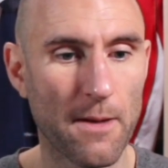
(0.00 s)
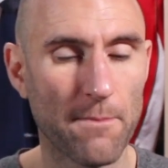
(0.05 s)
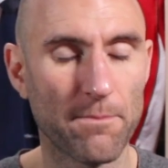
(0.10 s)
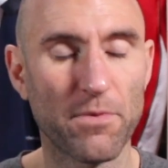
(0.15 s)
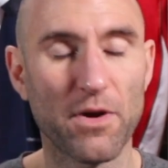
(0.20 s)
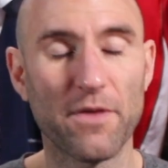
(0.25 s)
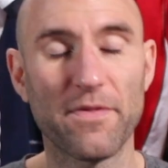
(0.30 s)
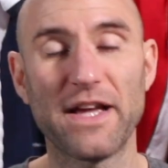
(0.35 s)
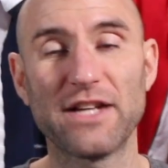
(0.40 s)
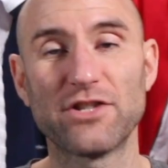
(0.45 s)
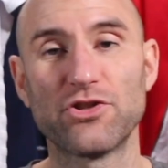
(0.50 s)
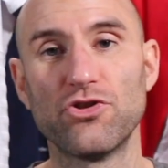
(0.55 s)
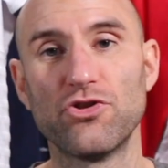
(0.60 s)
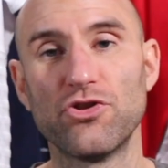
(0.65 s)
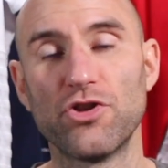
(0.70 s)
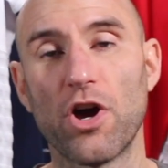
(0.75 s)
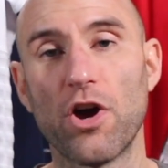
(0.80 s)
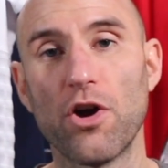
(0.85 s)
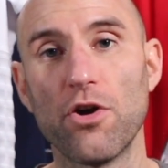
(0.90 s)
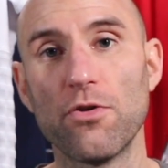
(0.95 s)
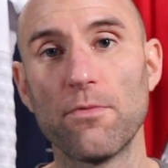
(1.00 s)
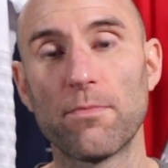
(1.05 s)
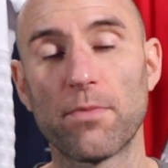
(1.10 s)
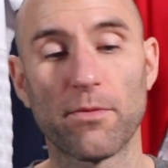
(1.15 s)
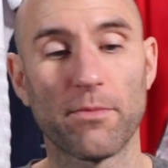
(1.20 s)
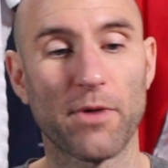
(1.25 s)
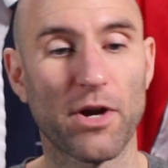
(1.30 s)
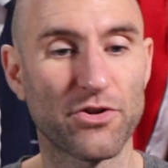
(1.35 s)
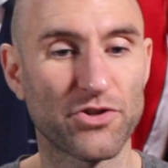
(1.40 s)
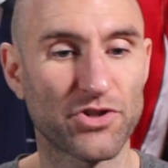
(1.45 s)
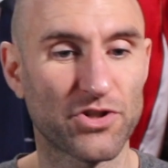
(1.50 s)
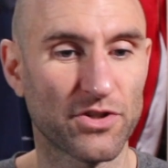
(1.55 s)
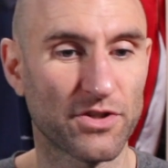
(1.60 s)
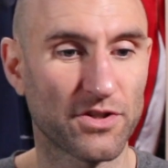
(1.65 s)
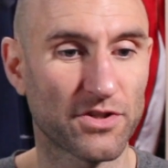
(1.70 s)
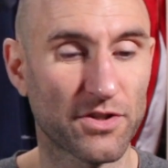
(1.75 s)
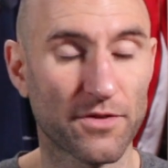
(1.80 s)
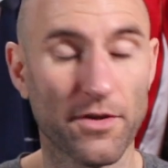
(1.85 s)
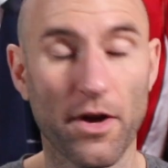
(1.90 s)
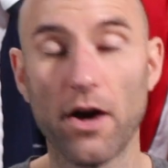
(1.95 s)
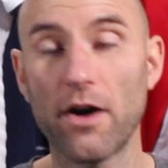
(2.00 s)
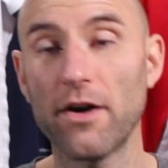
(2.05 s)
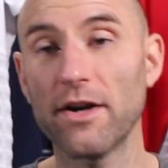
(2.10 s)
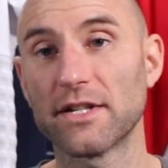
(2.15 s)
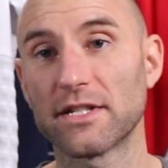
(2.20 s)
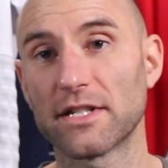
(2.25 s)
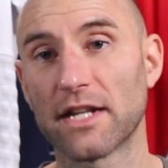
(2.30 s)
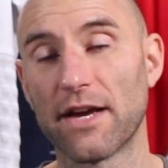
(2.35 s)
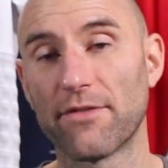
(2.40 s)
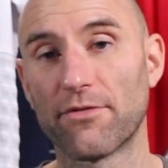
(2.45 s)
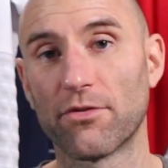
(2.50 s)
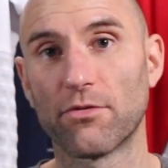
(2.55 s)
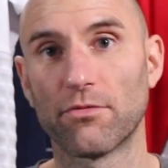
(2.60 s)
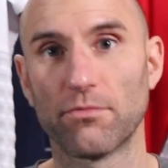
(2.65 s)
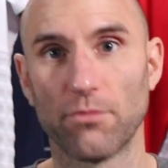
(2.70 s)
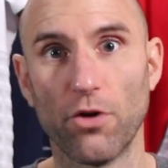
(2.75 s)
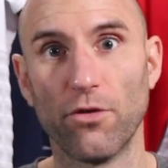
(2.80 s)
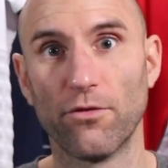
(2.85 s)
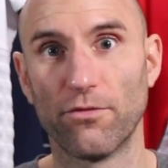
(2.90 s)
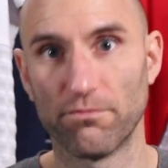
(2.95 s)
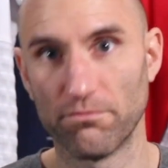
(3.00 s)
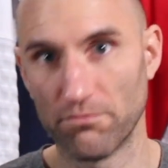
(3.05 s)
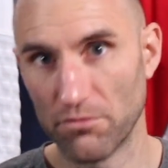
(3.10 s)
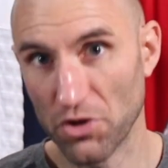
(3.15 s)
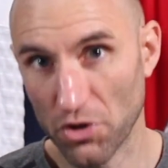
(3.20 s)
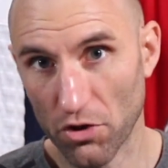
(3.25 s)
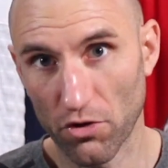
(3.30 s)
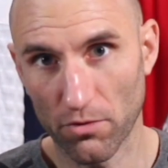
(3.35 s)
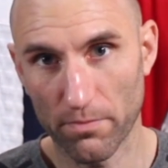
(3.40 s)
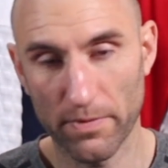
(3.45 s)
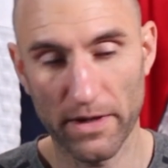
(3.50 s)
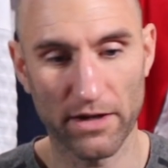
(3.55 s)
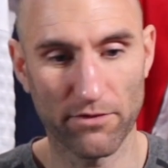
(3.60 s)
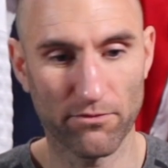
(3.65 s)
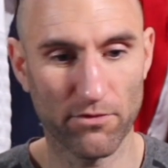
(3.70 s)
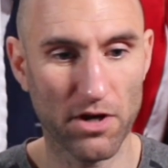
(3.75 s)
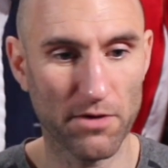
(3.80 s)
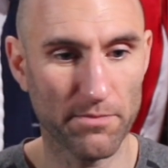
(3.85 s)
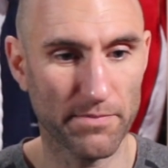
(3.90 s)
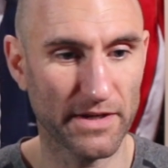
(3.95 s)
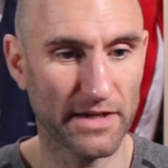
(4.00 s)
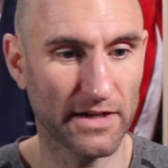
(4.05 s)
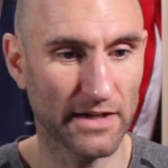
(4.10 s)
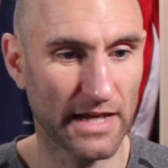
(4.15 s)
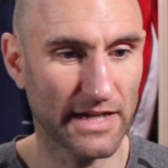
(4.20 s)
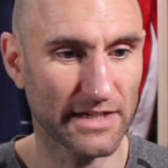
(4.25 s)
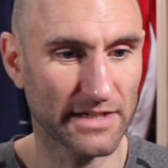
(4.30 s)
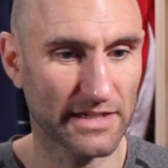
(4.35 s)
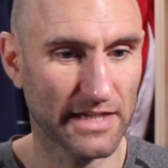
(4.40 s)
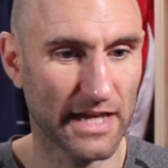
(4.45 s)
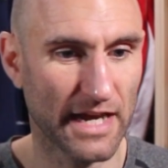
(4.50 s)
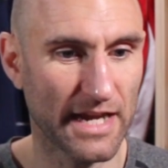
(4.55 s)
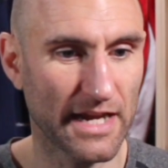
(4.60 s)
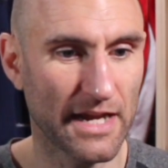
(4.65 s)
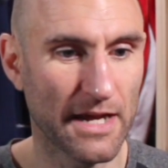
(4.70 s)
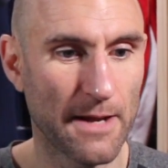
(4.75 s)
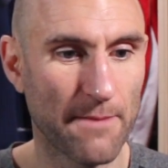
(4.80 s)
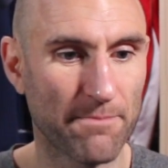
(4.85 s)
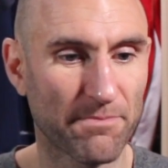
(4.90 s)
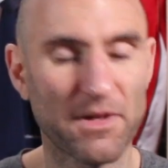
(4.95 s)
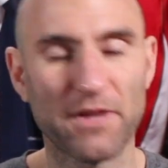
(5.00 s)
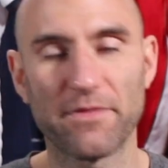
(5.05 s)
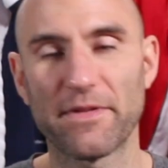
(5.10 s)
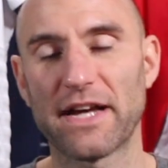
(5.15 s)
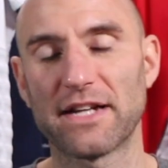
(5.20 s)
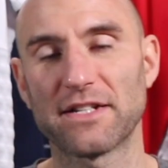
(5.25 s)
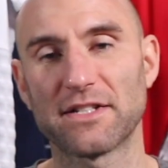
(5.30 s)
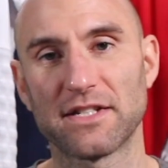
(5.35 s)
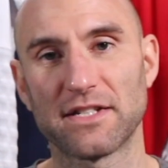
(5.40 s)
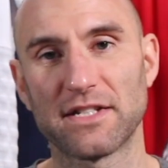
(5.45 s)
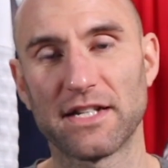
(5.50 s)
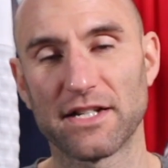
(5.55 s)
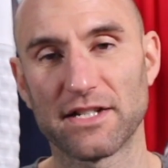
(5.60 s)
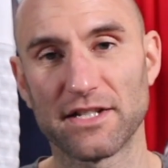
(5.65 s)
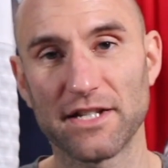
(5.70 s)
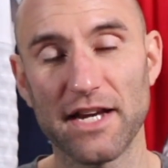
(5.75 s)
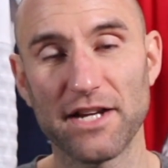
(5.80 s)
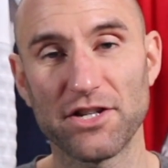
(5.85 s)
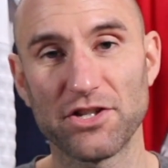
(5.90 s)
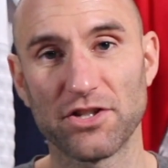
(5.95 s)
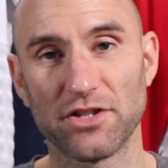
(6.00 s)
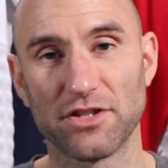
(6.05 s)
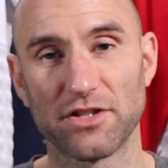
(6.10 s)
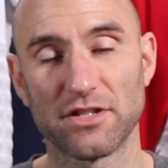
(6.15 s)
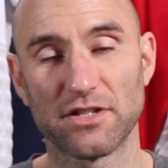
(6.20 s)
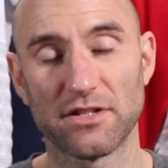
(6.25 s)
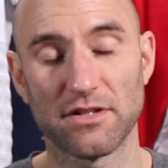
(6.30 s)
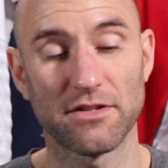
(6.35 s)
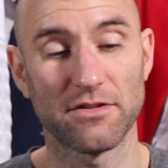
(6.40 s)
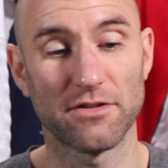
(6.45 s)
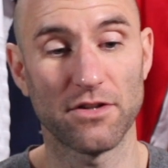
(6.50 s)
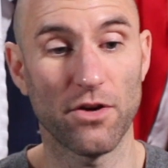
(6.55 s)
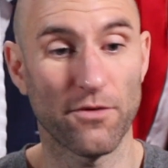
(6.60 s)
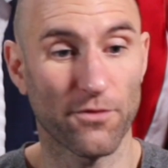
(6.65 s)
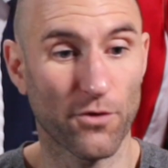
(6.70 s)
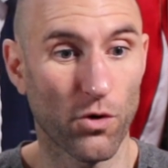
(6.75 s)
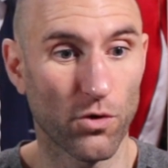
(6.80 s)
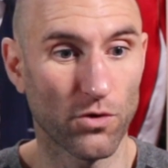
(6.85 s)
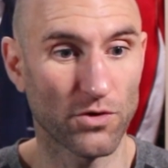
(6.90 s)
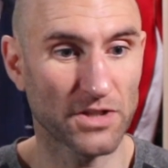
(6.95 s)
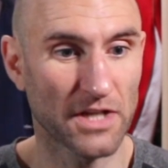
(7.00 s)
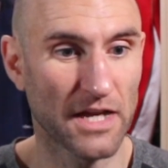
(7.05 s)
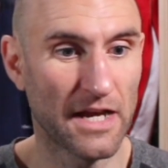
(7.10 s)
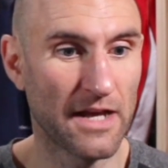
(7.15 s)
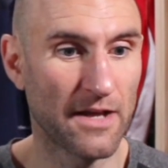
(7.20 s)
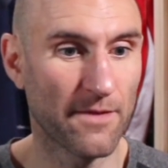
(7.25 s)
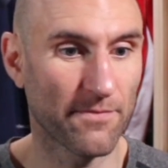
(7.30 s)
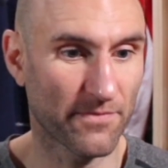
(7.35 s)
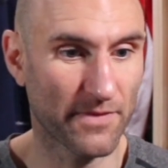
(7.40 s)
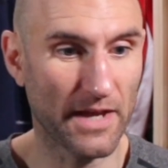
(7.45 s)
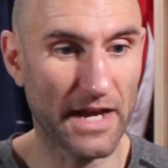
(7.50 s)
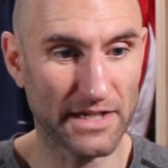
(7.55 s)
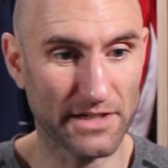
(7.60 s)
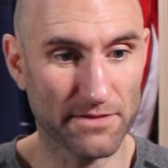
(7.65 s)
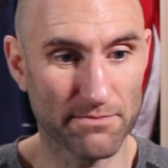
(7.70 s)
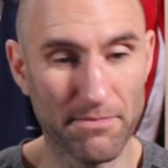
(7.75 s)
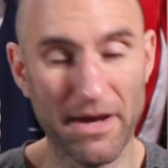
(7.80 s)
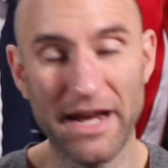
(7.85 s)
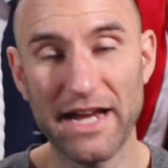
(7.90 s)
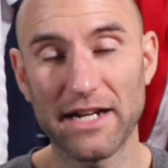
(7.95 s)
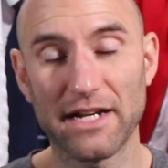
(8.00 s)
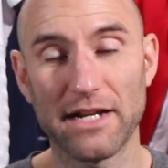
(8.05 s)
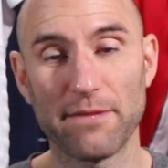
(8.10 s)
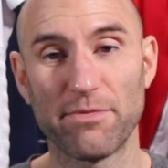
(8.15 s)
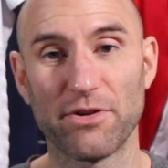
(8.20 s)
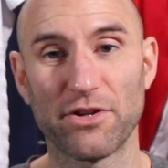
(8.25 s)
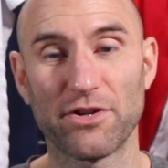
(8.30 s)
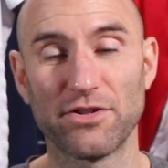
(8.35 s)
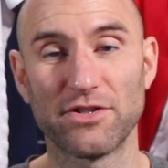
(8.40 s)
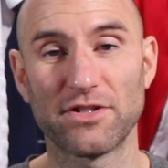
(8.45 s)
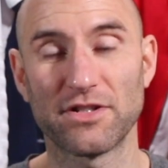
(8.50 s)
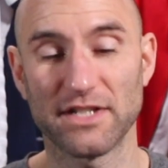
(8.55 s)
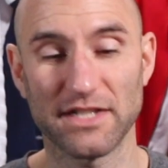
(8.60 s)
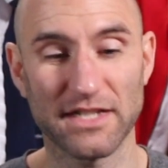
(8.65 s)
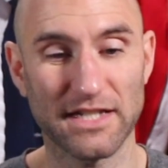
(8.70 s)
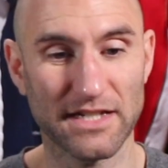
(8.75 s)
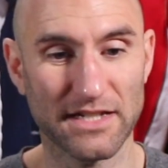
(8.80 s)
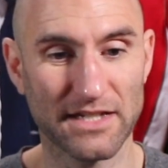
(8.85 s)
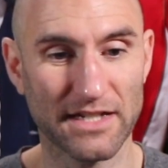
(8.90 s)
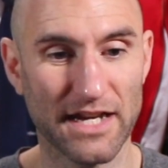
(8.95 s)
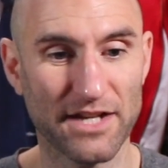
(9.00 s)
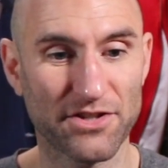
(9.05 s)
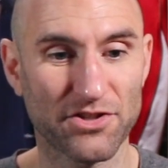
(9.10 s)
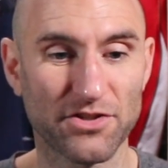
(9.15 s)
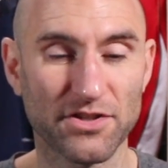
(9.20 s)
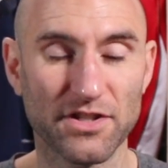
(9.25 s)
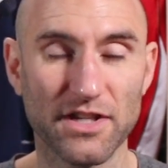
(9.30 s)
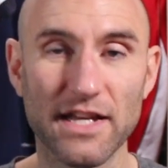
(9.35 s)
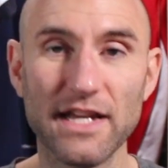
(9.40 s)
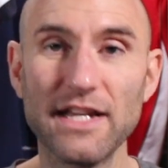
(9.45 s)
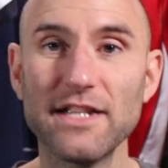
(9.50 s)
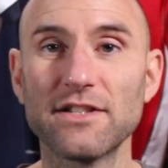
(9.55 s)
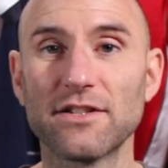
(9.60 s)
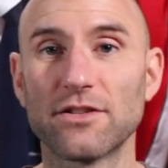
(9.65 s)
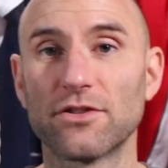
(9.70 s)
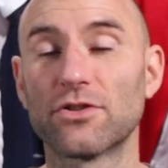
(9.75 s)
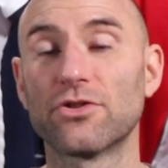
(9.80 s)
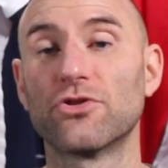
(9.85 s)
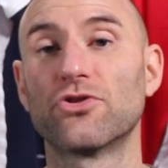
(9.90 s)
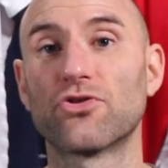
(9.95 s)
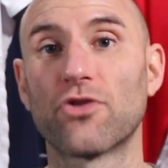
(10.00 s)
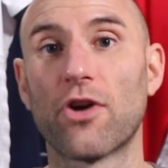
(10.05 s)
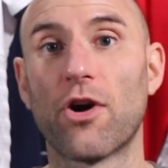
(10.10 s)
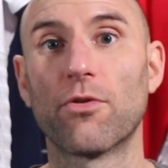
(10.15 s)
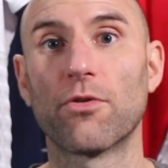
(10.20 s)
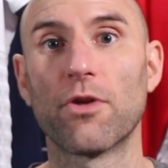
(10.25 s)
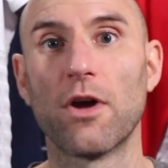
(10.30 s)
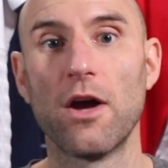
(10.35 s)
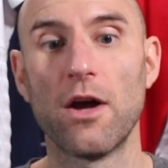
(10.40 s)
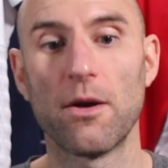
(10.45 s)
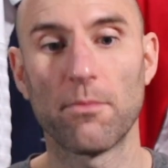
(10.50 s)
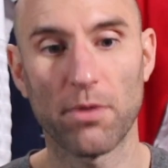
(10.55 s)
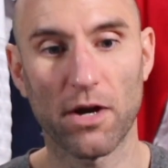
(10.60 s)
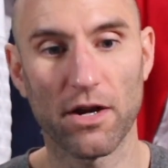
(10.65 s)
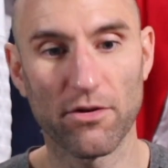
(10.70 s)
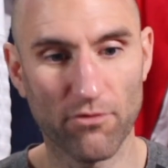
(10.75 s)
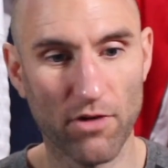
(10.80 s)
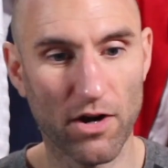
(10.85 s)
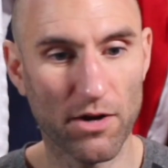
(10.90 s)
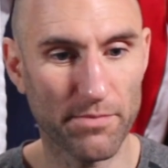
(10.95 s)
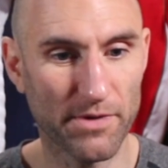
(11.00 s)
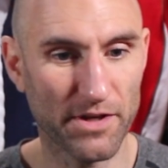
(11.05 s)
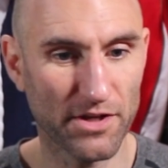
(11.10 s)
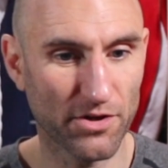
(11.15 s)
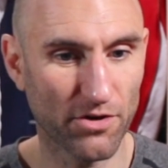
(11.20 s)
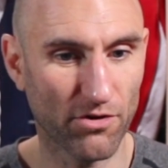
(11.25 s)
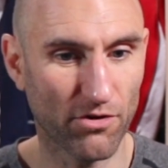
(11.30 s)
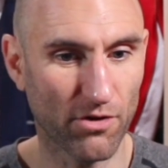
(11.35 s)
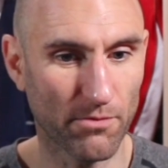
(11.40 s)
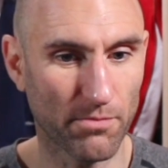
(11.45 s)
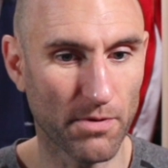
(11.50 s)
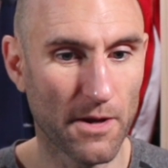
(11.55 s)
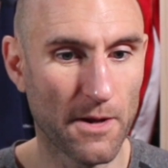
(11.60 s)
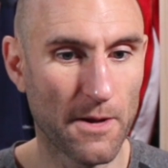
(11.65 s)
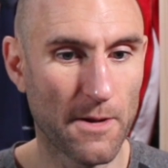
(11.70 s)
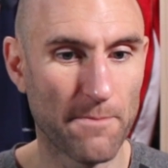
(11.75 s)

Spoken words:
But there's no promotion to the highest level of European rugby, let's say, and that's the Six Nations. And of course, that's mainly because the Six Nations isn't controlled by Rugby Europe.